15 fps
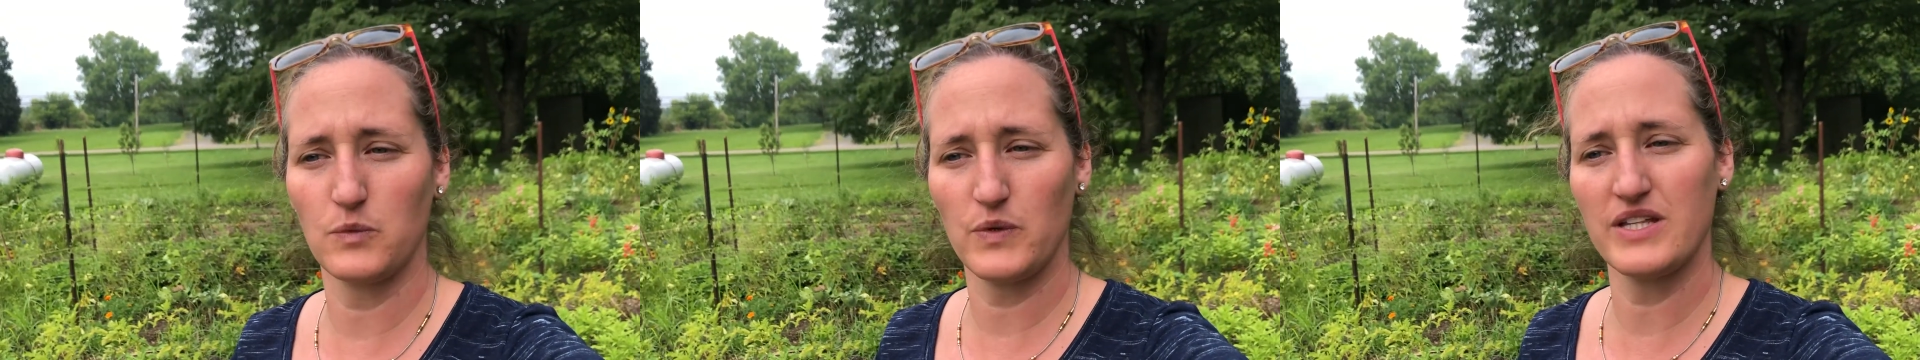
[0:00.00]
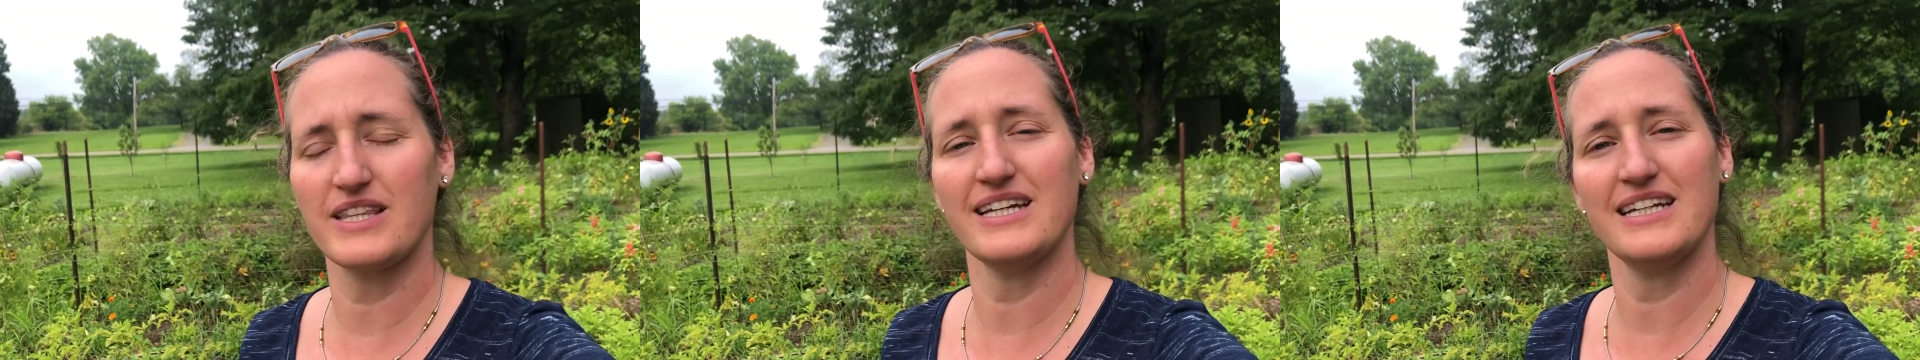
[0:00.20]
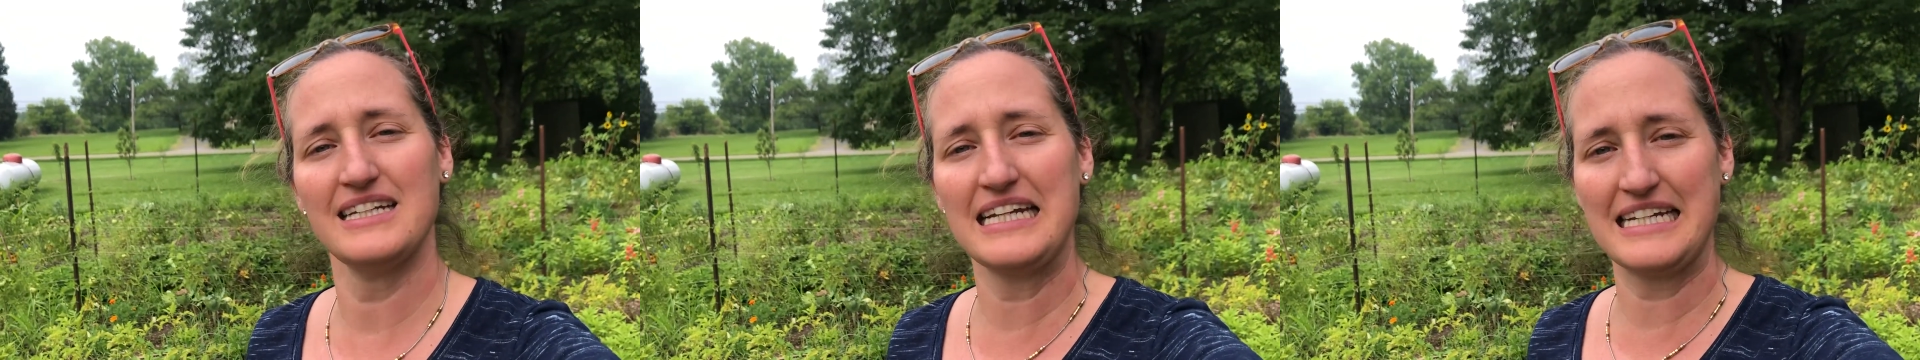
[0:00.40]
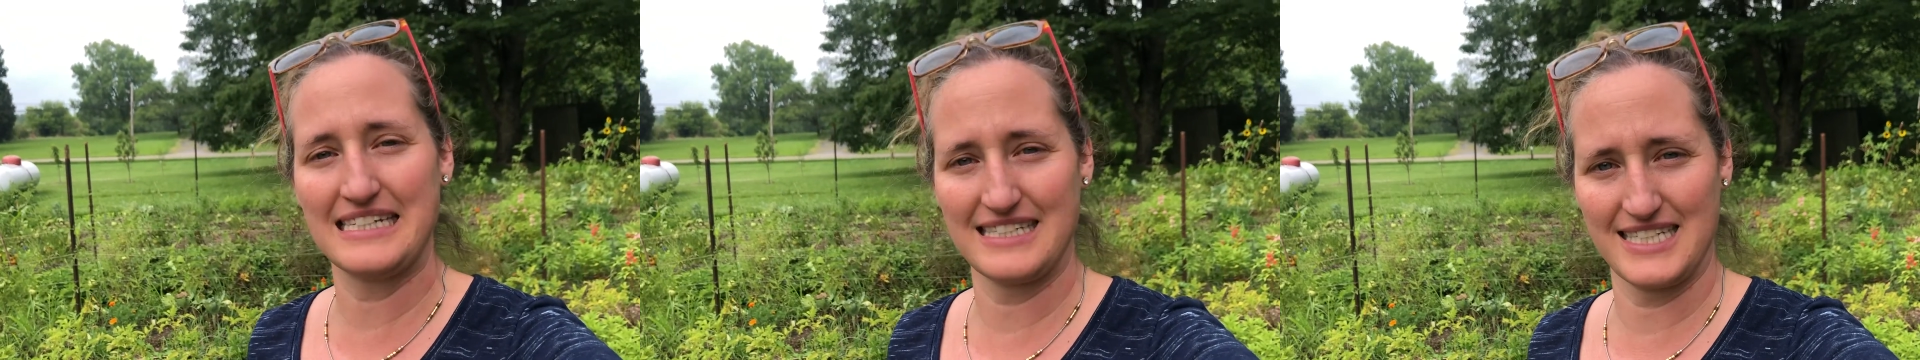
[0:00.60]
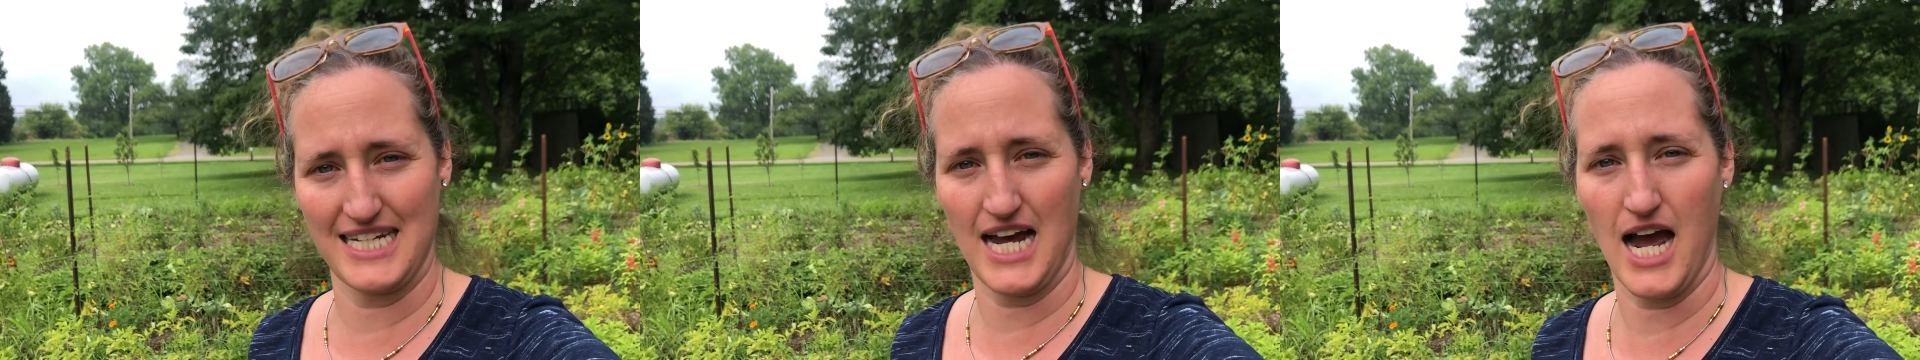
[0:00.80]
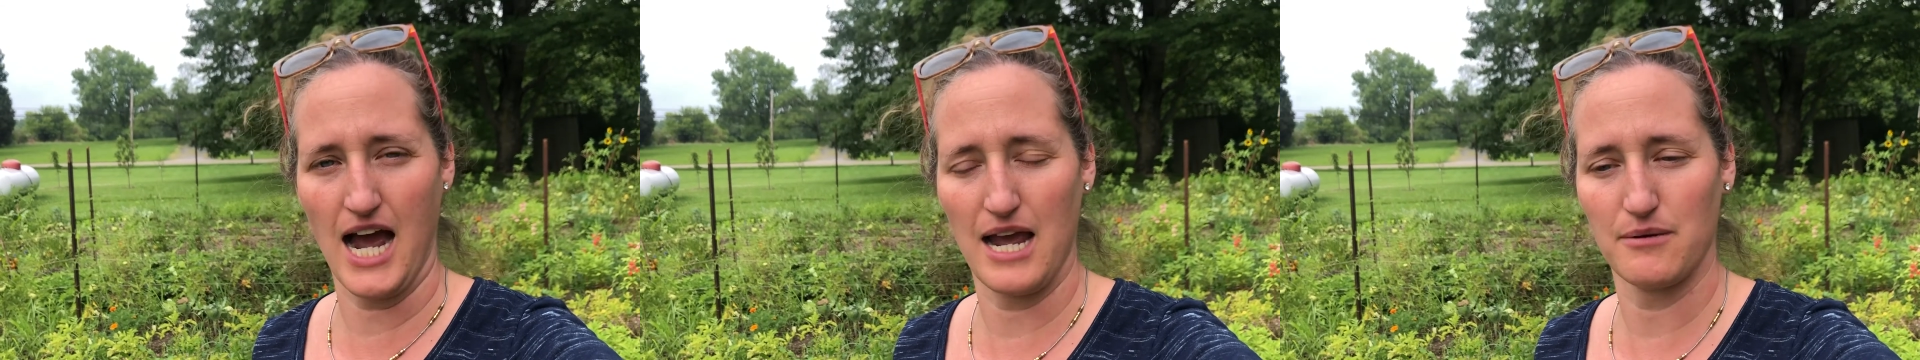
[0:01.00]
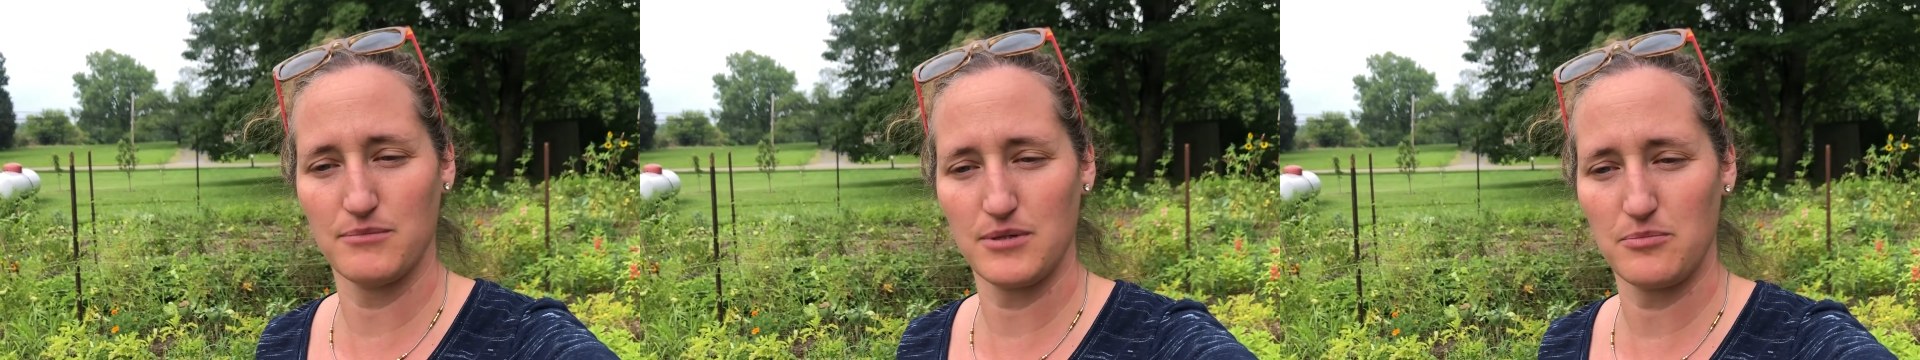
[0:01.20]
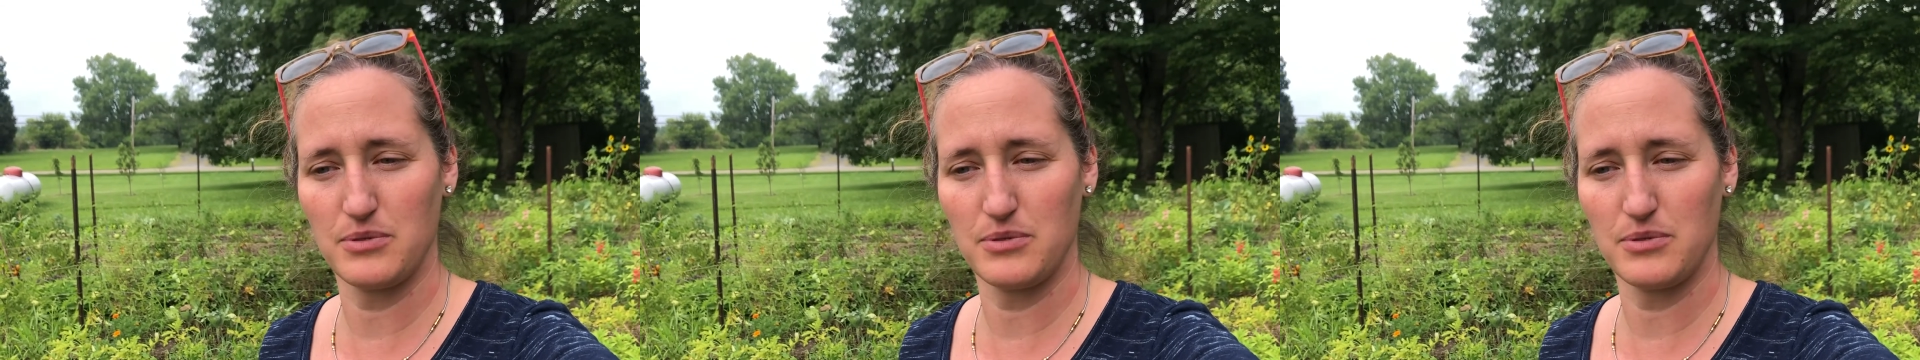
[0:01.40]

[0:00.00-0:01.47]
within his time,